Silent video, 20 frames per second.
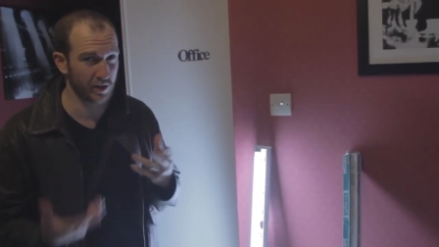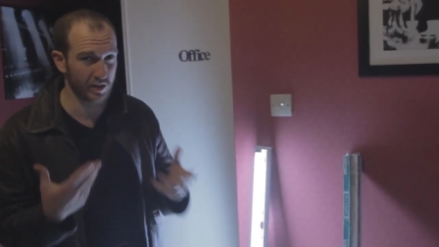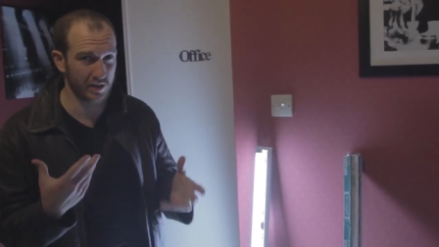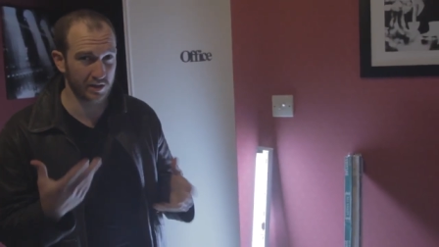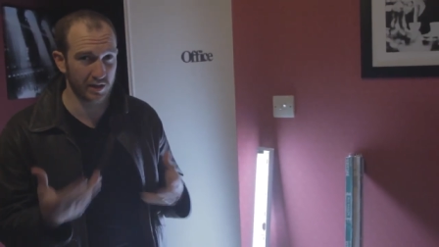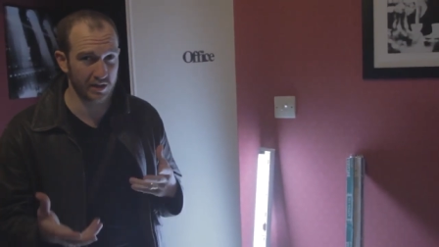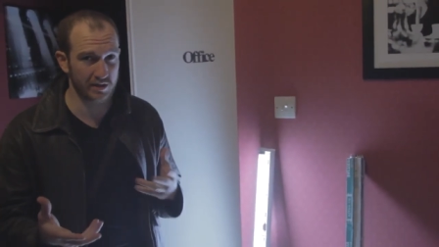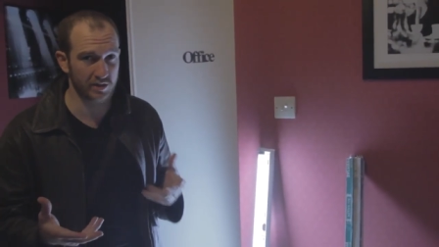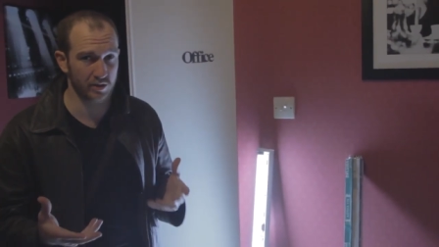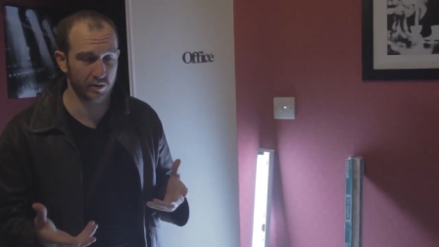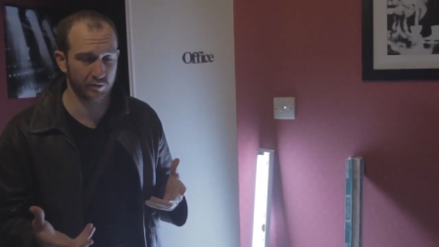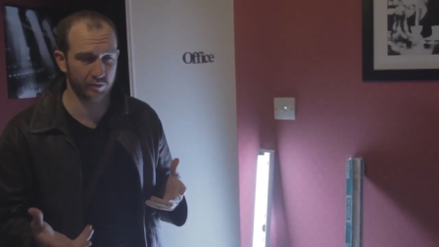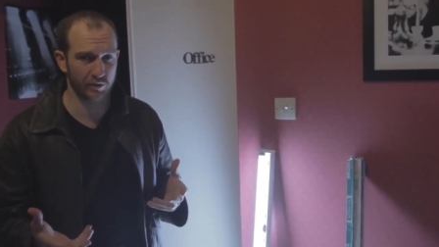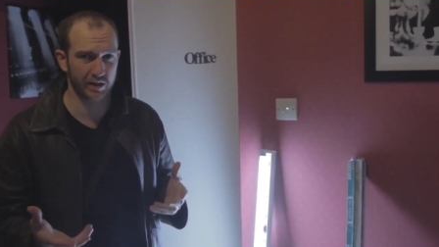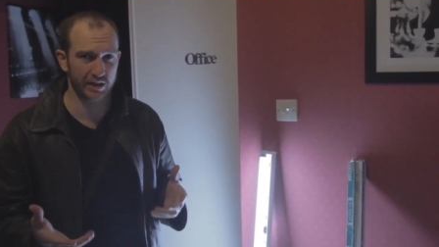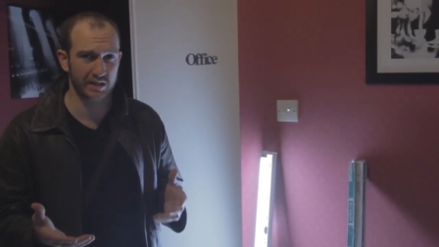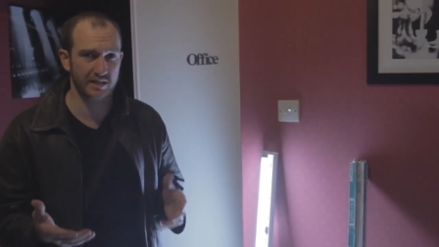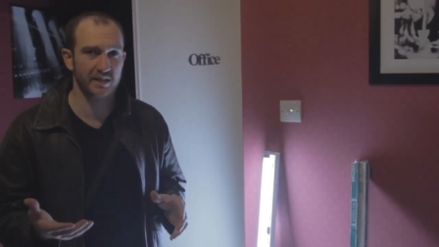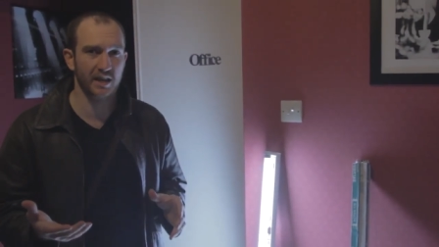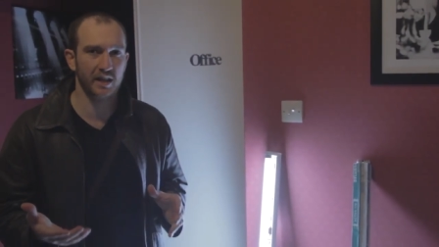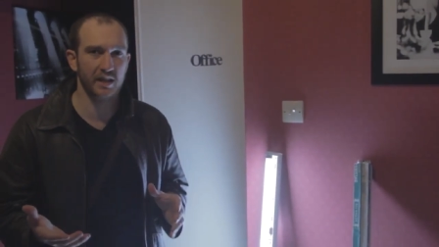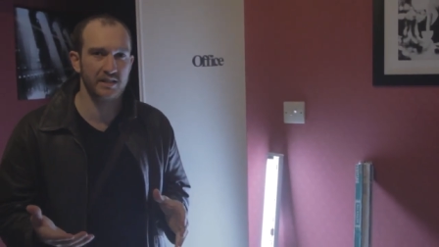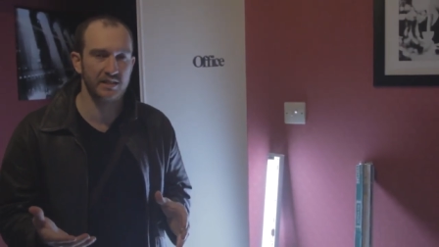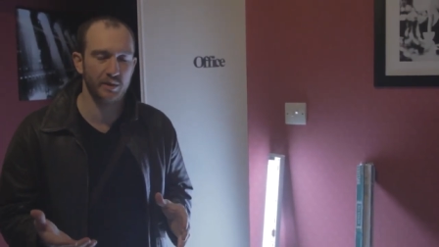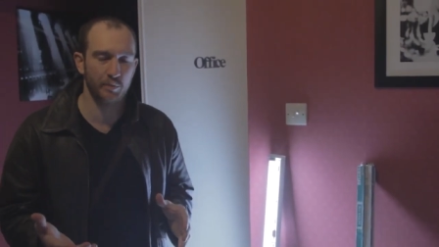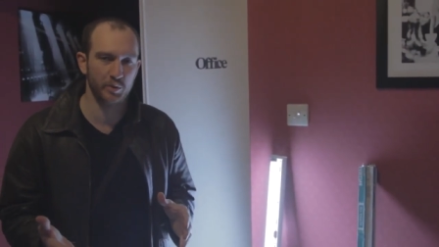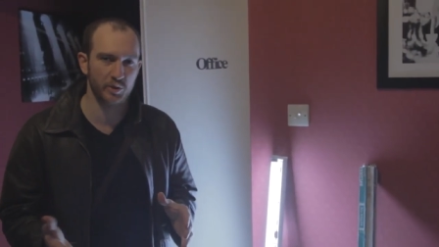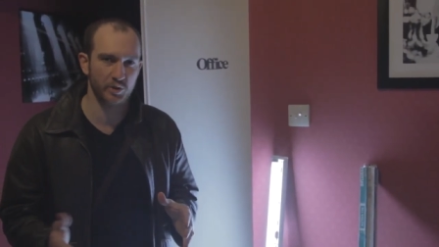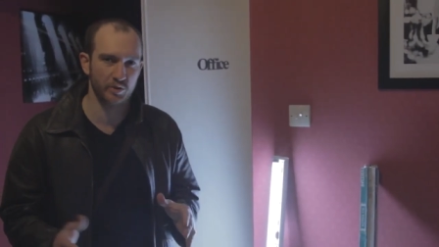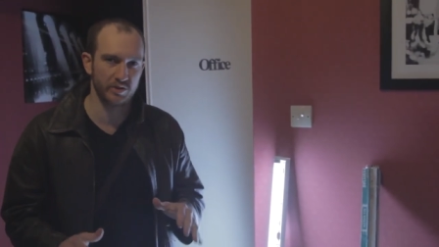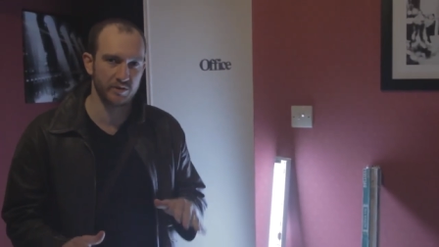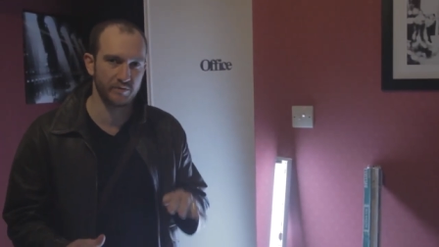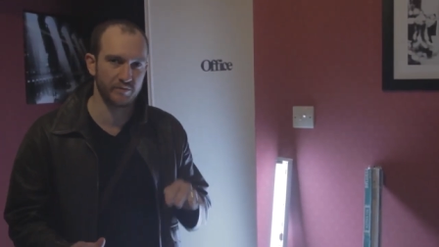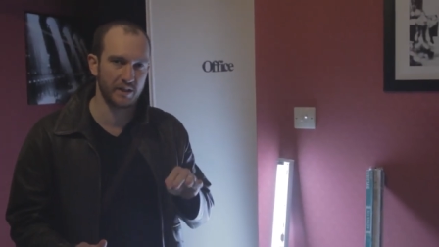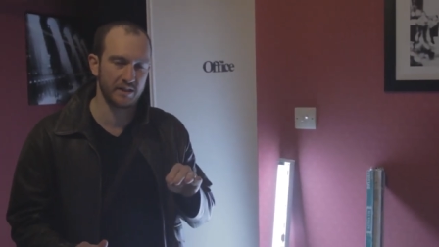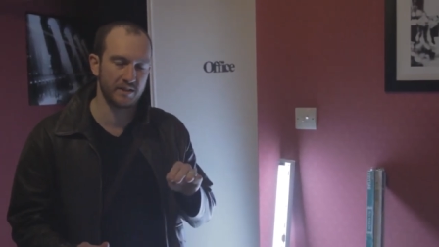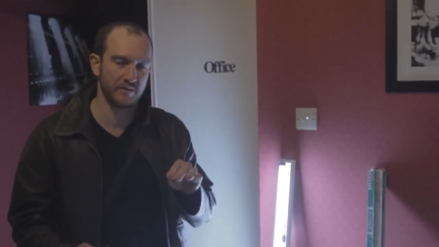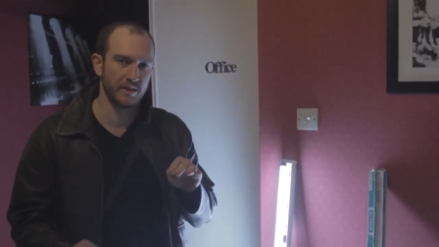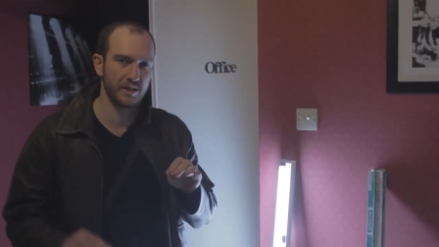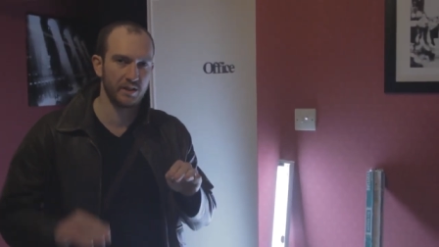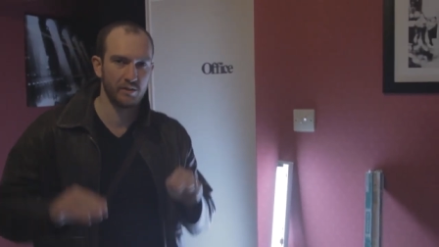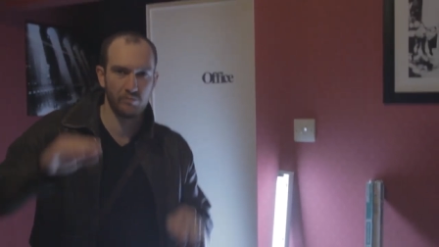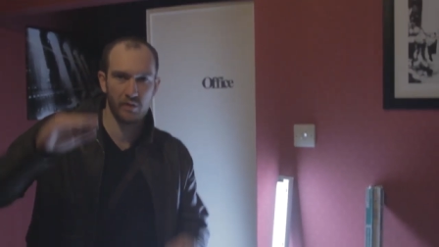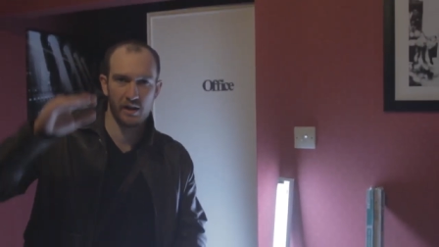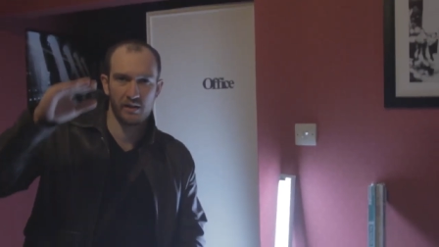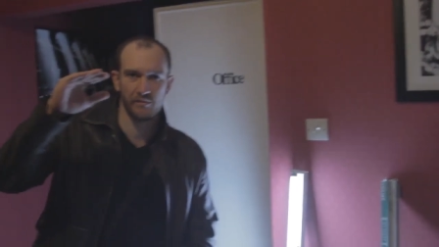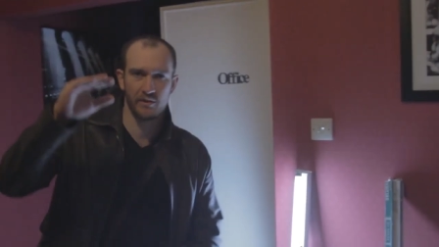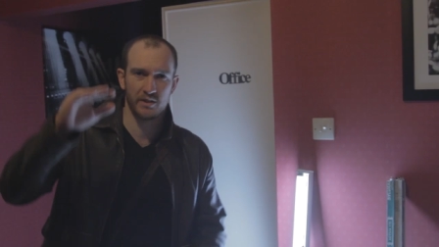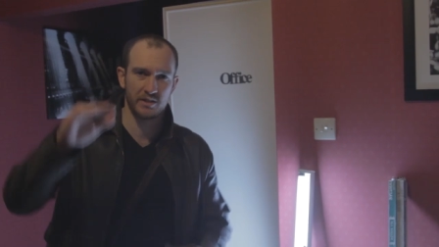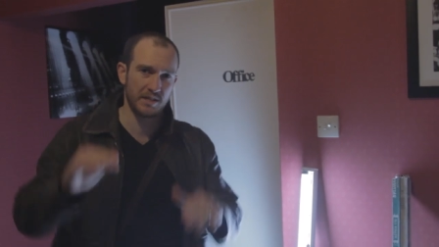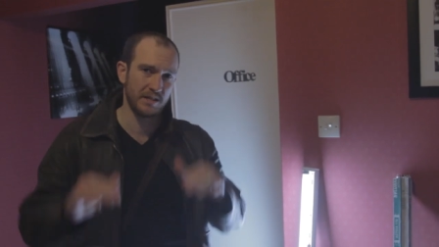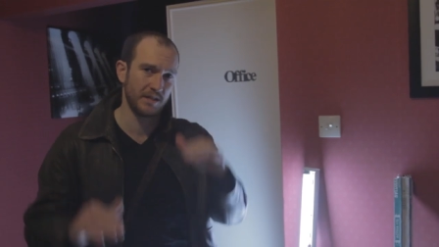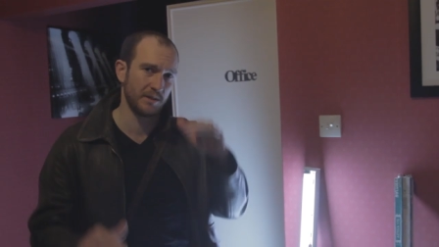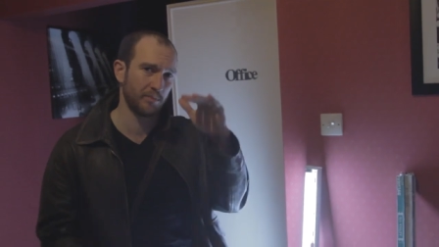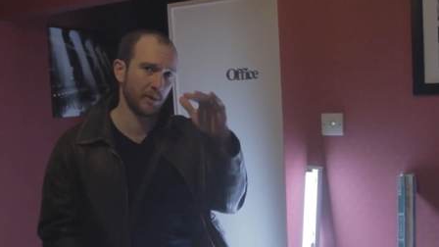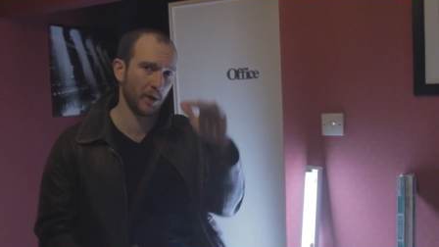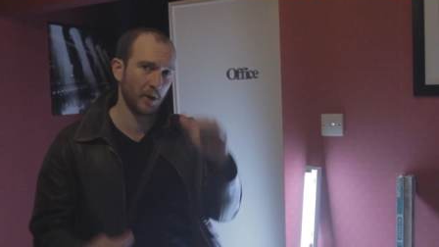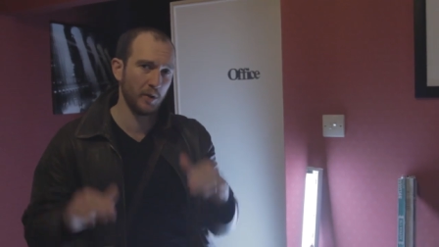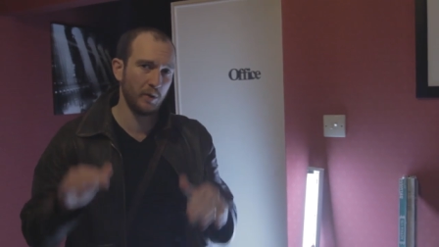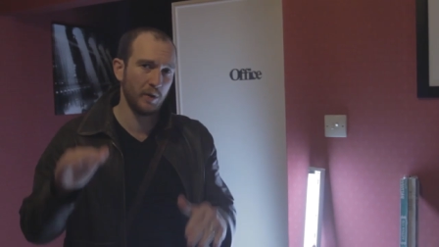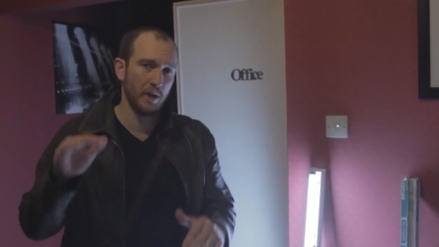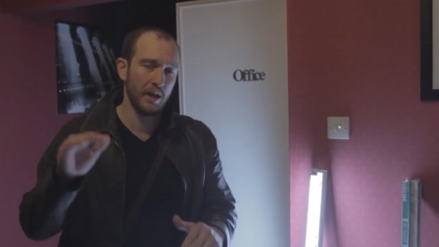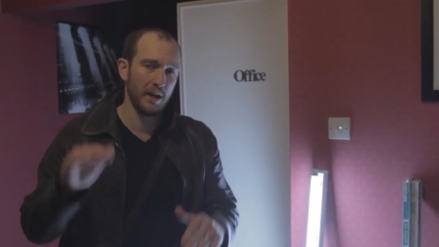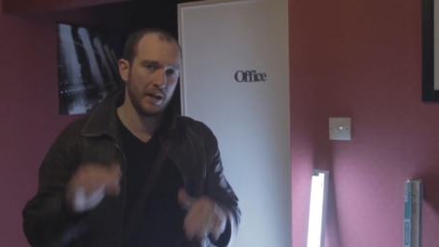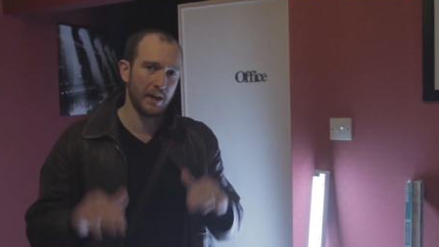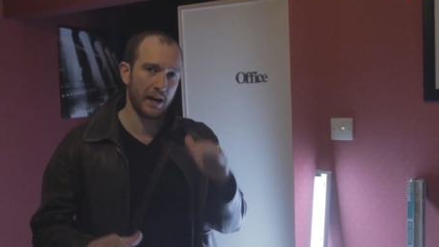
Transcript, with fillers: They're two different things. Colour temperature is effectively your red versus your blue,